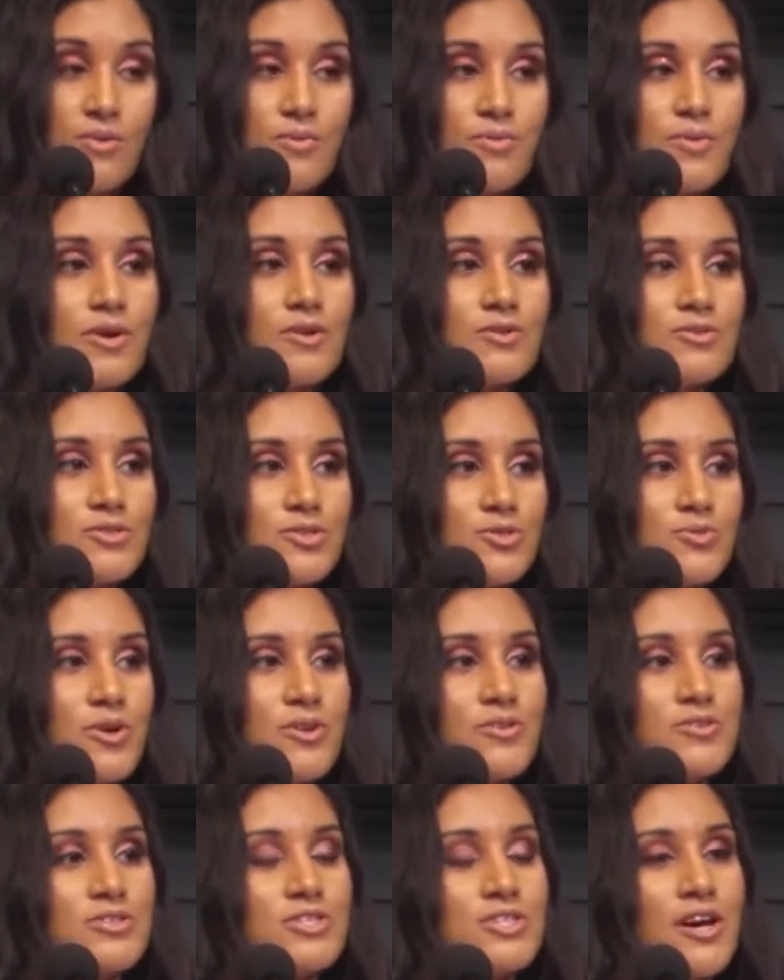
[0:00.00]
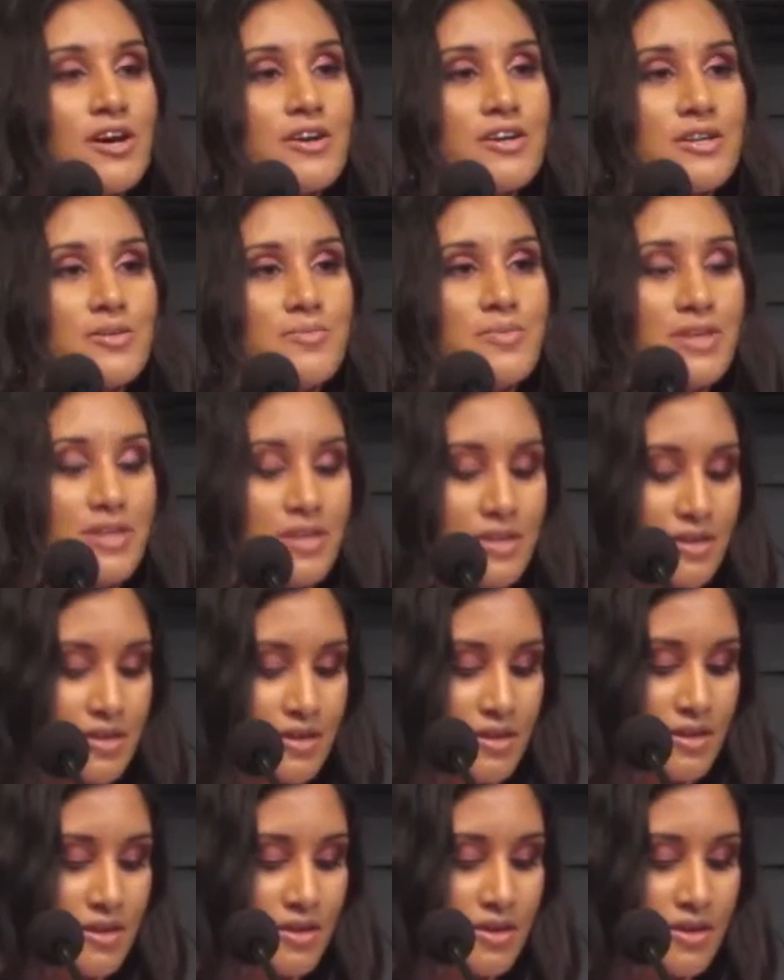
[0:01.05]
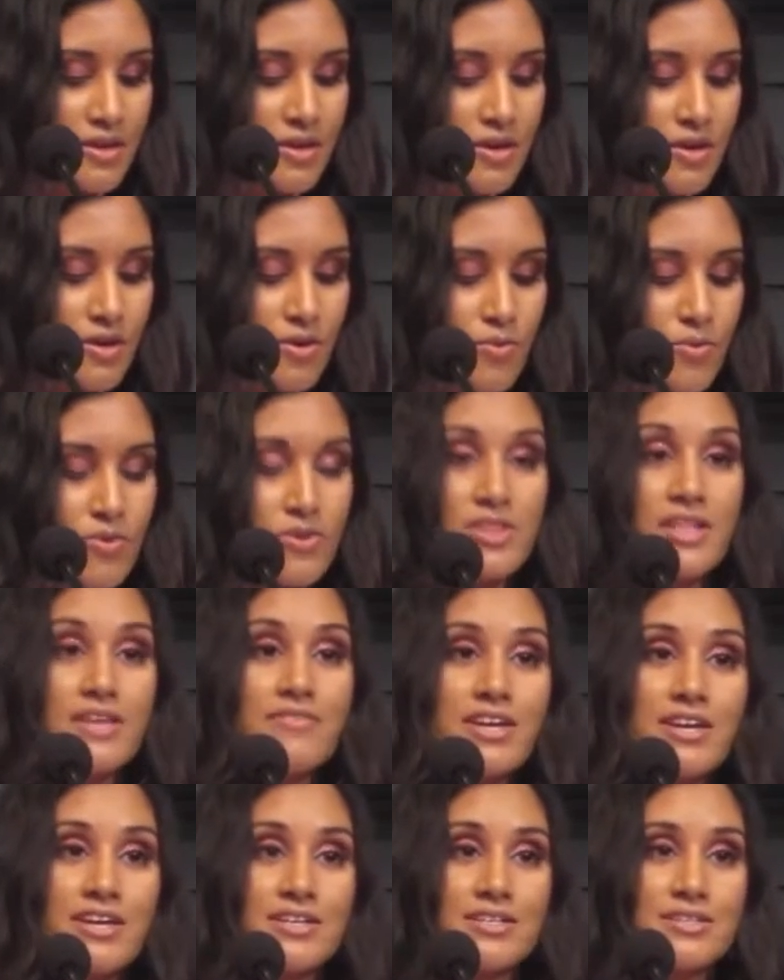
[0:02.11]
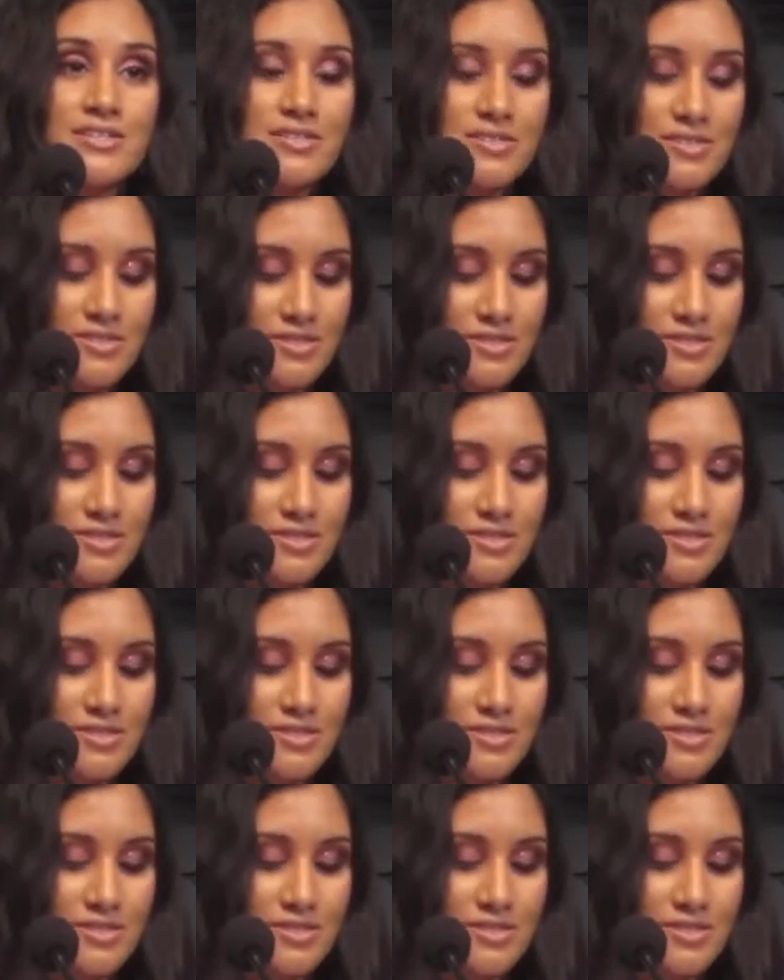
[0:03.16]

well, Toronto's not going to be worth living in.